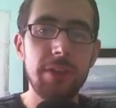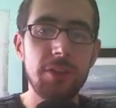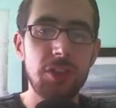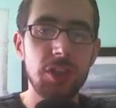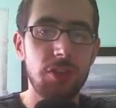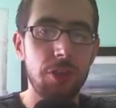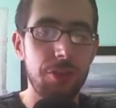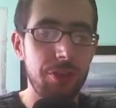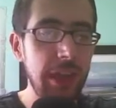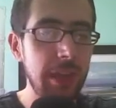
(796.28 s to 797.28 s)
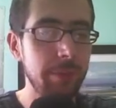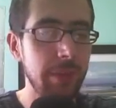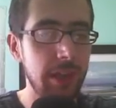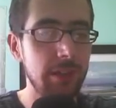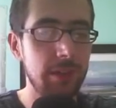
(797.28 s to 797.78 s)
if it's just the theme,
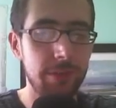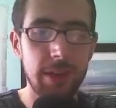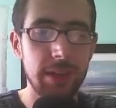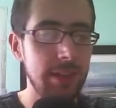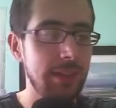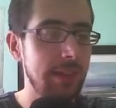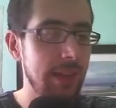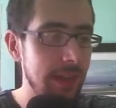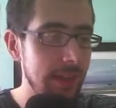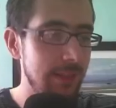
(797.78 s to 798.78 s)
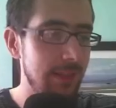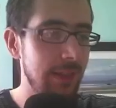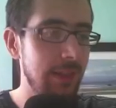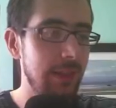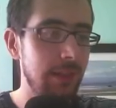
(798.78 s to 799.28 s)
that is a
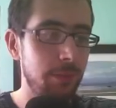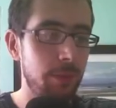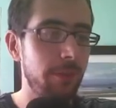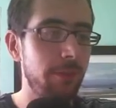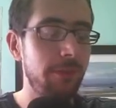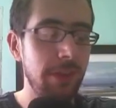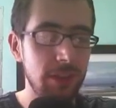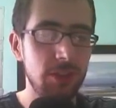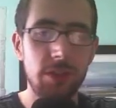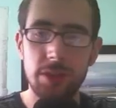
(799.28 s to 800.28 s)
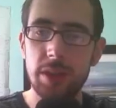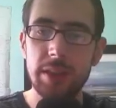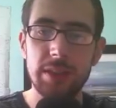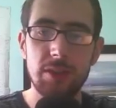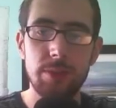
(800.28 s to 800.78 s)
fantastic, professional
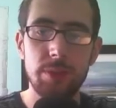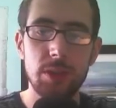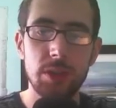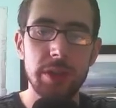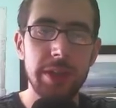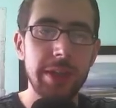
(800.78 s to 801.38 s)
looking distribution,